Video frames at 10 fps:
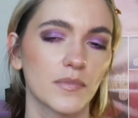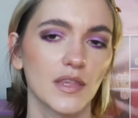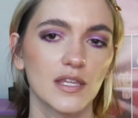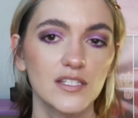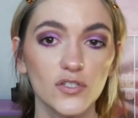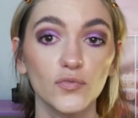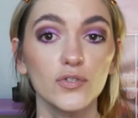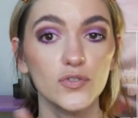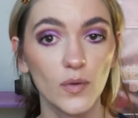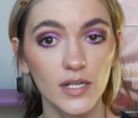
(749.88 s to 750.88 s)
This is
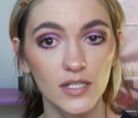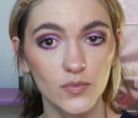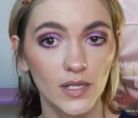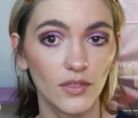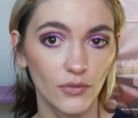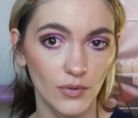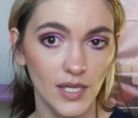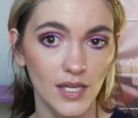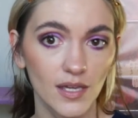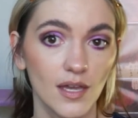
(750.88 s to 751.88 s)
for
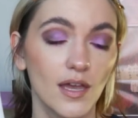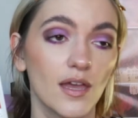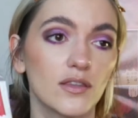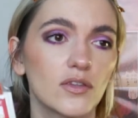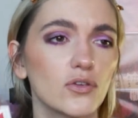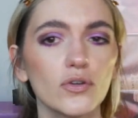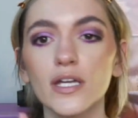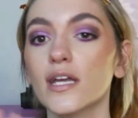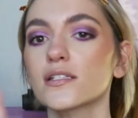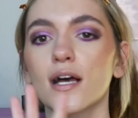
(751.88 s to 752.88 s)
2023. You
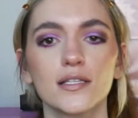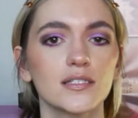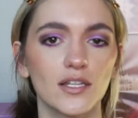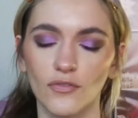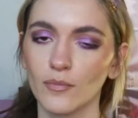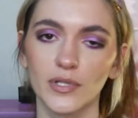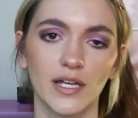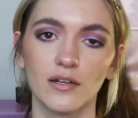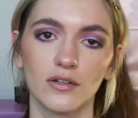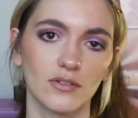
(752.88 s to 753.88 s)
can get tons of different
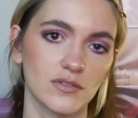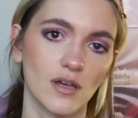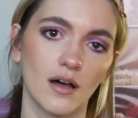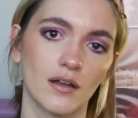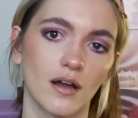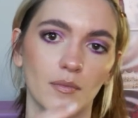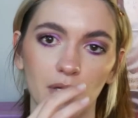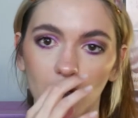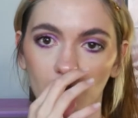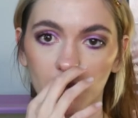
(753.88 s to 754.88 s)
planners on
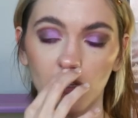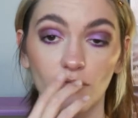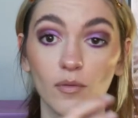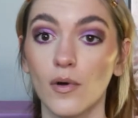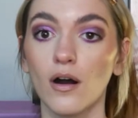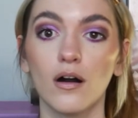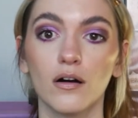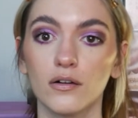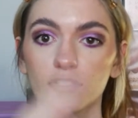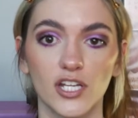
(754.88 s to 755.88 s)
AmiAmi from
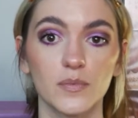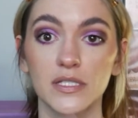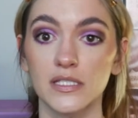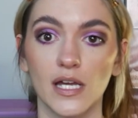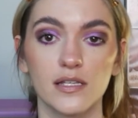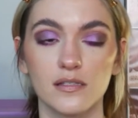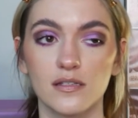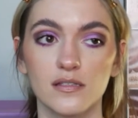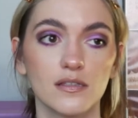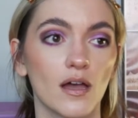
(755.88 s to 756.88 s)
all shapes and
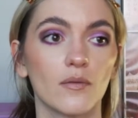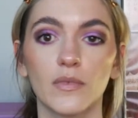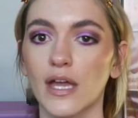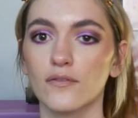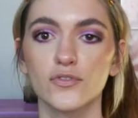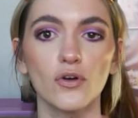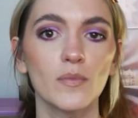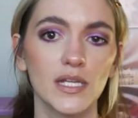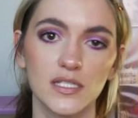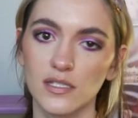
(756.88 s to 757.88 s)
sizes. They have so
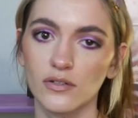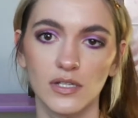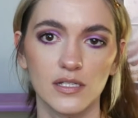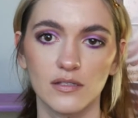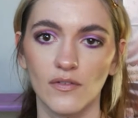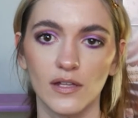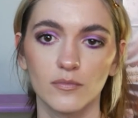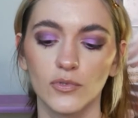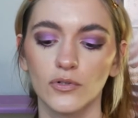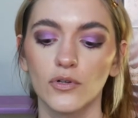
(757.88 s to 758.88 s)
many series
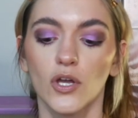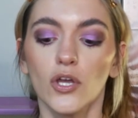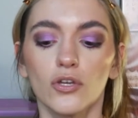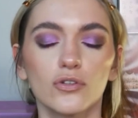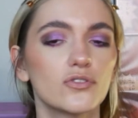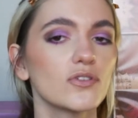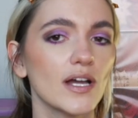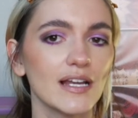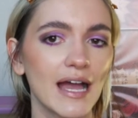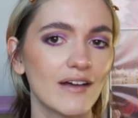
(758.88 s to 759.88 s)
available. You do
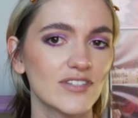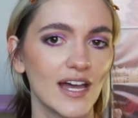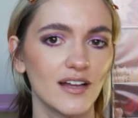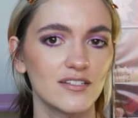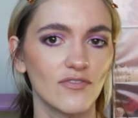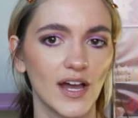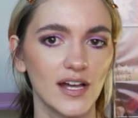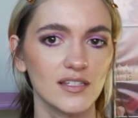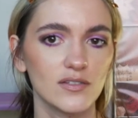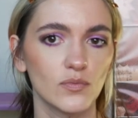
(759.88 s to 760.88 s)
kind of have to act
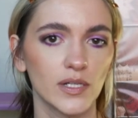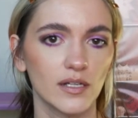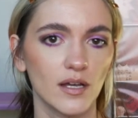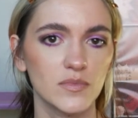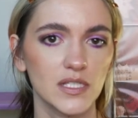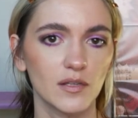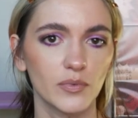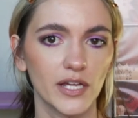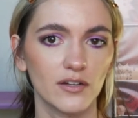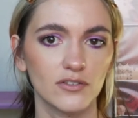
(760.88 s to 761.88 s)
fast when it comes to the
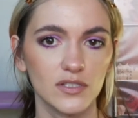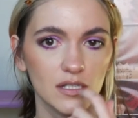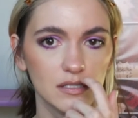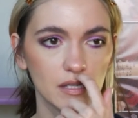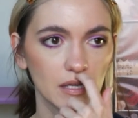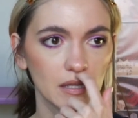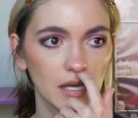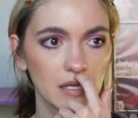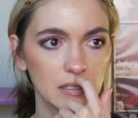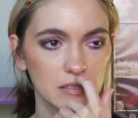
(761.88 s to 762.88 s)
planners, because like
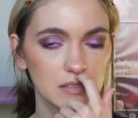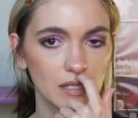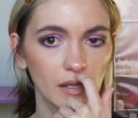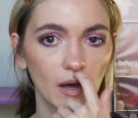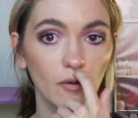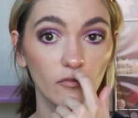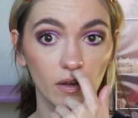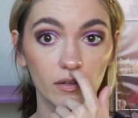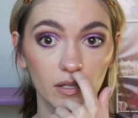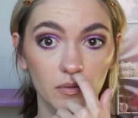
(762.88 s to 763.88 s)
they sell out
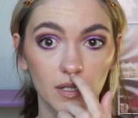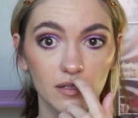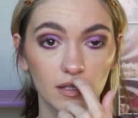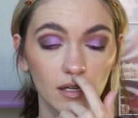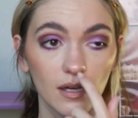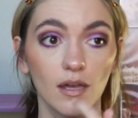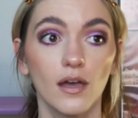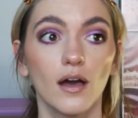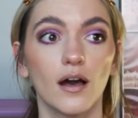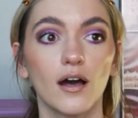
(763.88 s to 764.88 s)
fairly quickly.
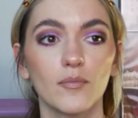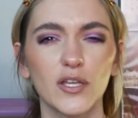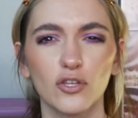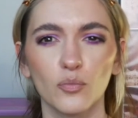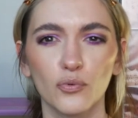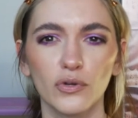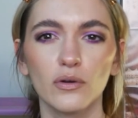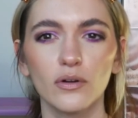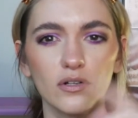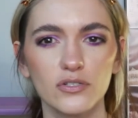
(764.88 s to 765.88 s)
And their
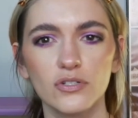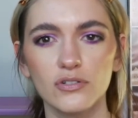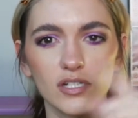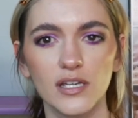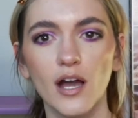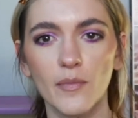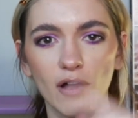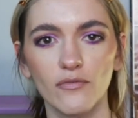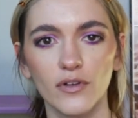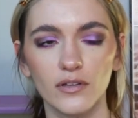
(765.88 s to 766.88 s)
pre-orders usually come
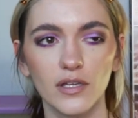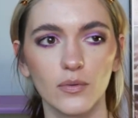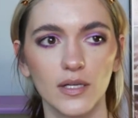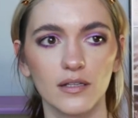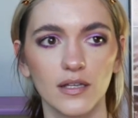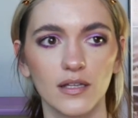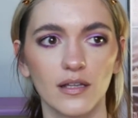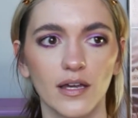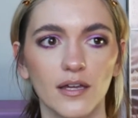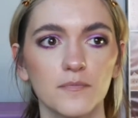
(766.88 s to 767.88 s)
out fairly quickly.
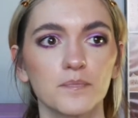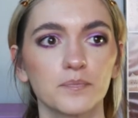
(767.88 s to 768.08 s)
Like,